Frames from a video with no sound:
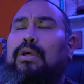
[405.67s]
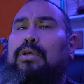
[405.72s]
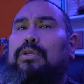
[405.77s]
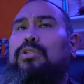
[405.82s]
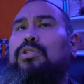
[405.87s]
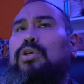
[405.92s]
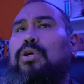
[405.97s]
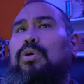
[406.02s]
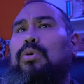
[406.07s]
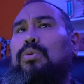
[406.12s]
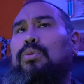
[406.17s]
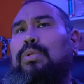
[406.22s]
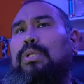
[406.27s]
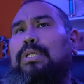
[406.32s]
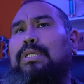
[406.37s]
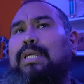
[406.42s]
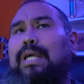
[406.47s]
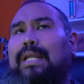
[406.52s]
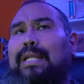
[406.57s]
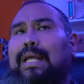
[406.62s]
So
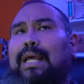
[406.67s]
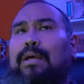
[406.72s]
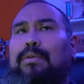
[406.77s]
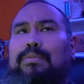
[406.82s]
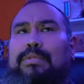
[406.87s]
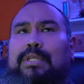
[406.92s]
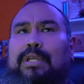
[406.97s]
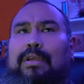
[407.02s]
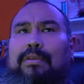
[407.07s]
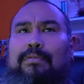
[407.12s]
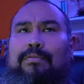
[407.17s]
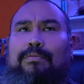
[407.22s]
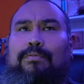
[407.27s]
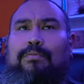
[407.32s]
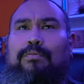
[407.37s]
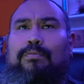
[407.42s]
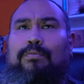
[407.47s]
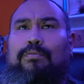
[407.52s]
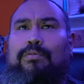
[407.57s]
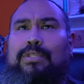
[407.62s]
this kind of helps
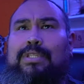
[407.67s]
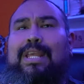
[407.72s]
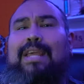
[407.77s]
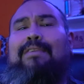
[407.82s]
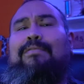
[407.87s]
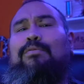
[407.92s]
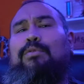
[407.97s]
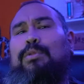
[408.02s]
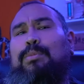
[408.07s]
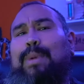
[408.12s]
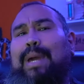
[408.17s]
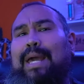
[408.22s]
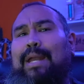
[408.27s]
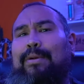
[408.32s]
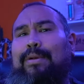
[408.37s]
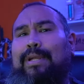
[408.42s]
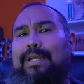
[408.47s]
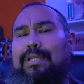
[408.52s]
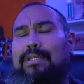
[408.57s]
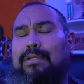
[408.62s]
save with
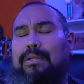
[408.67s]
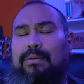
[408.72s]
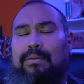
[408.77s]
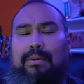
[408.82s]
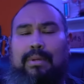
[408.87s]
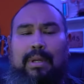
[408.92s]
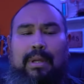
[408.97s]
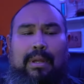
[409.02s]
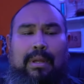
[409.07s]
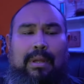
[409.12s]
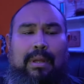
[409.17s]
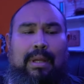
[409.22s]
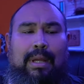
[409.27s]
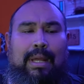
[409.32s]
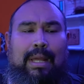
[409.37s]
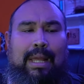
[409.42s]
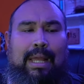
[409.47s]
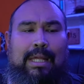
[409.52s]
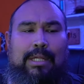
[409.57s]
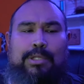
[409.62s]
battery. So
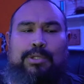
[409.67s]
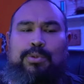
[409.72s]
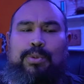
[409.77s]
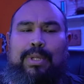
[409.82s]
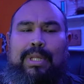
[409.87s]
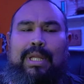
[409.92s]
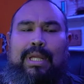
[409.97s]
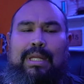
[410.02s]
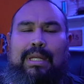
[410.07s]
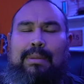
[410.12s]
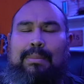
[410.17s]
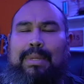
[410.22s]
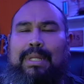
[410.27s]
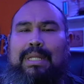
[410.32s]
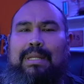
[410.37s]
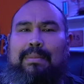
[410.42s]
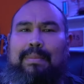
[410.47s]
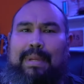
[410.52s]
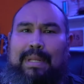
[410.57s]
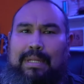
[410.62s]
it's really going to be
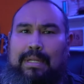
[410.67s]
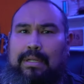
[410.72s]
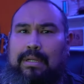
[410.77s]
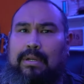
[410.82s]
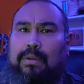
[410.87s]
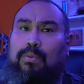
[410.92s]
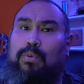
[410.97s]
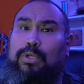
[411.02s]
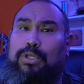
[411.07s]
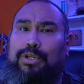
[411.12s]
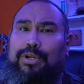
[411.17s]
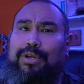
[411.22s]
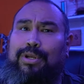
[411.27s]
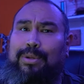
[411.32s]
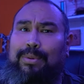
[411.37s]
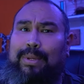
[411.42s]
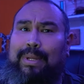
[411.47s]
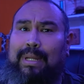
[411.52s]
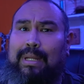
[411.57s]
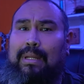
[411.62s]
dependent on what you're
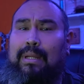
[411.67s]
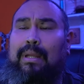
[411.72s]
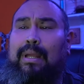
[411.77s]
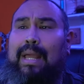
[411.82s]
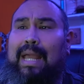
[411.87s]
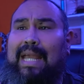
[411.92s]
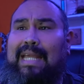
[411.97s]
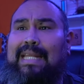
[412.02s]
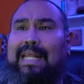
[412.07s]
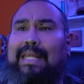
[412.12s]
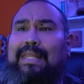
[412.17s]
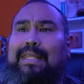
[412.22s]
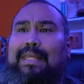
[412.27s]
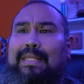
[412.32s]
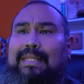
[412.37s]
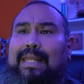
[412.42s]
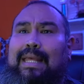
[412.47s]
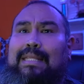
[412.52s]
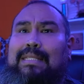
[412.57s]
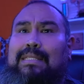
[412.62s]
doing, and I
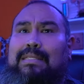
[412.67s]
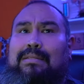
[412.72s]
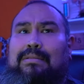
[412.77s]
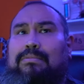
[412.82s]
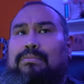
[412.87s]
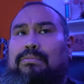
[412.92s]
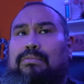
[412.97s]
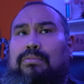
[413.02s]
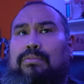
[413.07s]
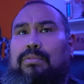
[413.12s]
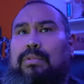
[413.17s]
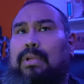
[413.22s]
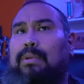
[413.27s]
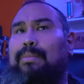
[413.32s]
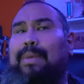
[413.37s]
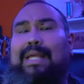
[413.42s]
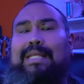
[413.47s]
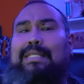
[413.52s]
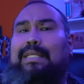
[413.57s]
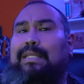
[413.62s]
think that's
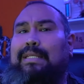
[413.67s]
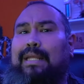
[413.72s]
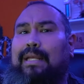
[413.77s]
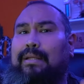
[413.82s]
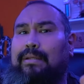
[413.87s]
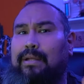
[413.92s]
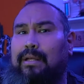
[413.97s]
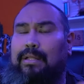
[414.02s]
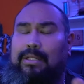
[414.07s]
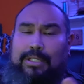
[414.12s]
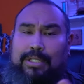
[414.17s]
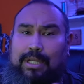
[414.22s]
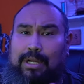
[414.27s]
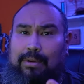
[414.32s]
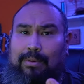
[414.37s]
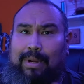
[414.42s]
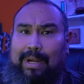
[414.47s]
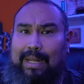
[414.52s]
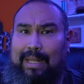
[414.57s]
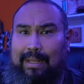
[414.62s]
amazing technology
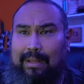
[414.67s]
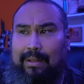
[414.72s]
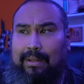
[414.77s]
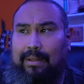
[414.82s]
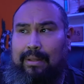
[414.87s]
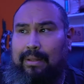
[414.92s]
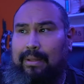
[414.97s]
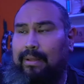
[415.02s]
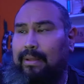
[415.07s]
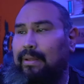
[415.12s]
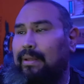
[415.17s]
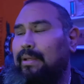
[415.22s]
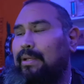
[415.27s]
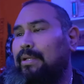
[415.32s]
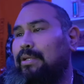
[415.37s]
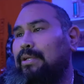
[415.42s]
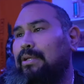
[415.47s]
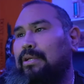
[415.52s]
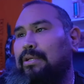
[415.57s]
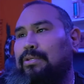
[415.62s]
already.
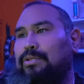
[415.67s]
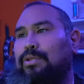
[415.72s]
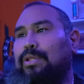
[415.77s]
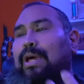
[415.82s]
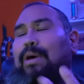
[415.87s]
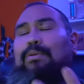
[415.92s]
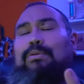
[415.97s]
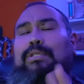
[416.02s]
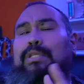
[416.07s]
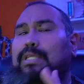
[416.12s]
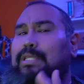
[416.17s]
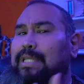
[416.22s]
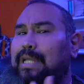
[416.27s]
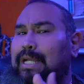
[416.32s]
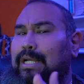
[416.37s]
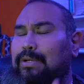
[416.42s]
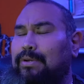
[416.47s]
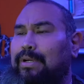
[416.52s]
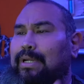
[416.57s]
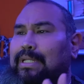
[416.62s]
So that was the
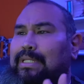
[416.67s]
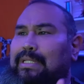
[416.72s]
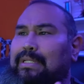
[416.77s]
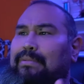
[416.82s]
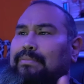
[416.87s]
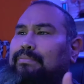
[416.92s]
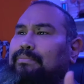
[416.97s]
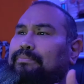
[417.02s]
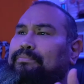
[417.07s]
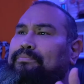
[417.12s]
second reason.